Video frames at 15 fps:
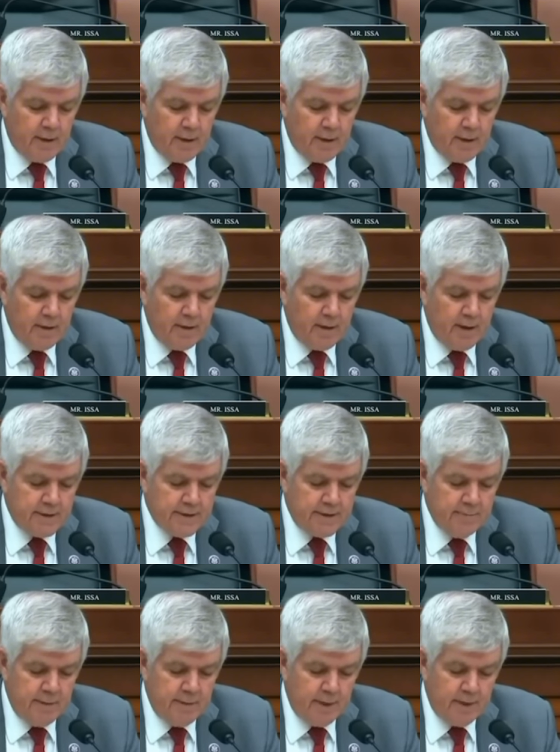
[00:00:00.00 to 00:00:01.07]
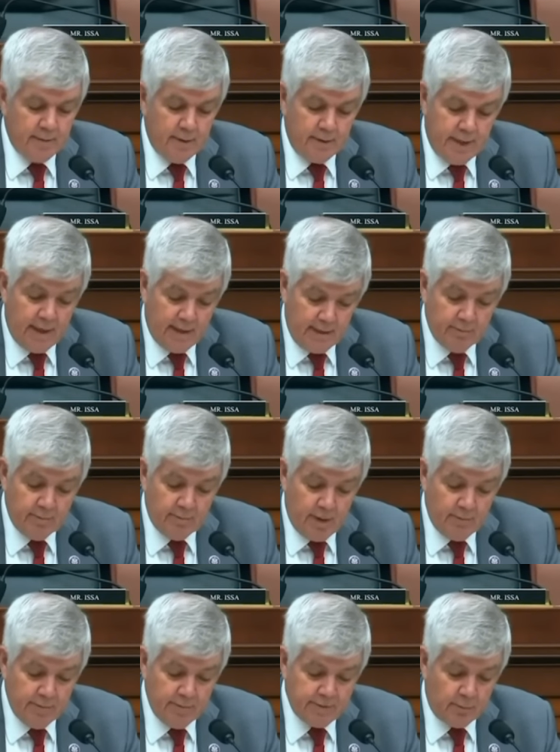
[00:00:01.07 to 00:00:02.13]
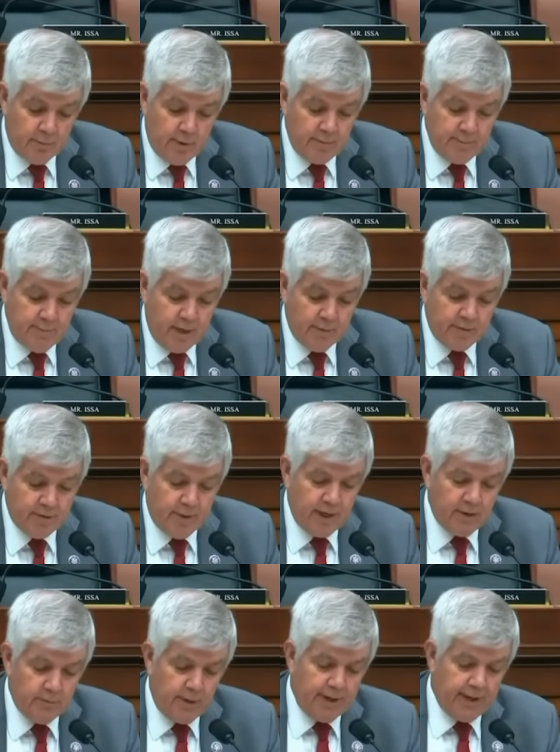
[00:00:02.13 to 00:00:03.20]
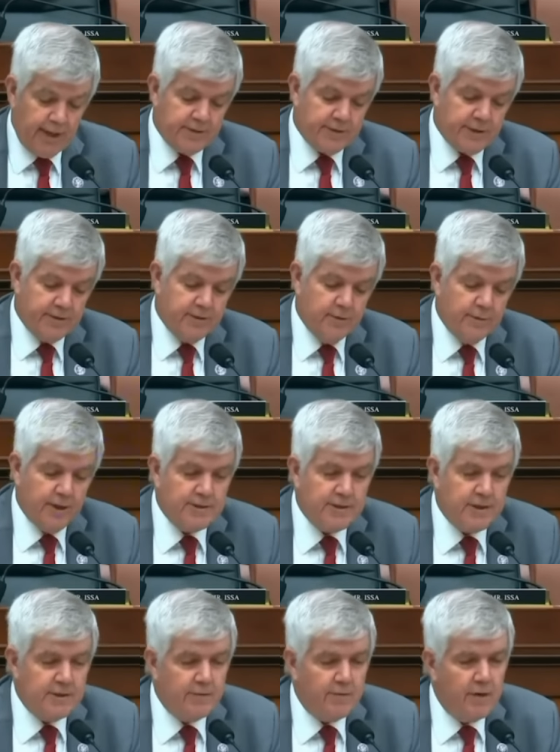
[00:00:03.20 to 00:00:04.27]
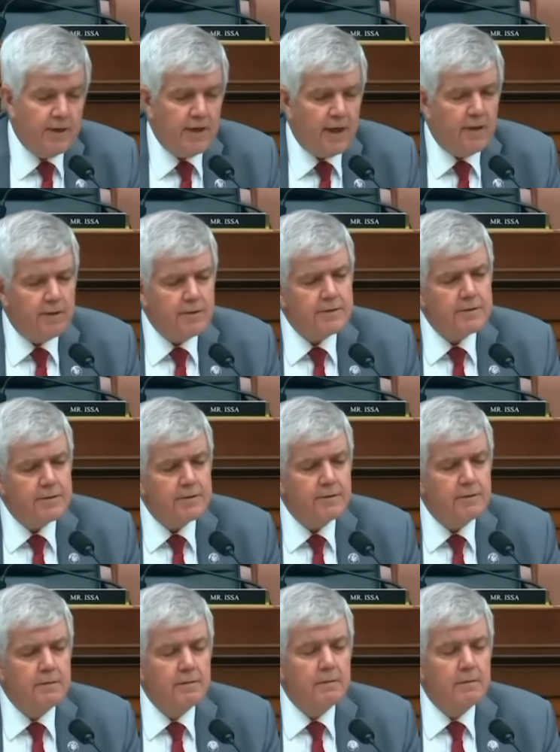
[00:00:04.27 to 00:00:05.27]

uh, as he met that uh, Mr. Wade met with the Biden White House on two occasions for eight hours?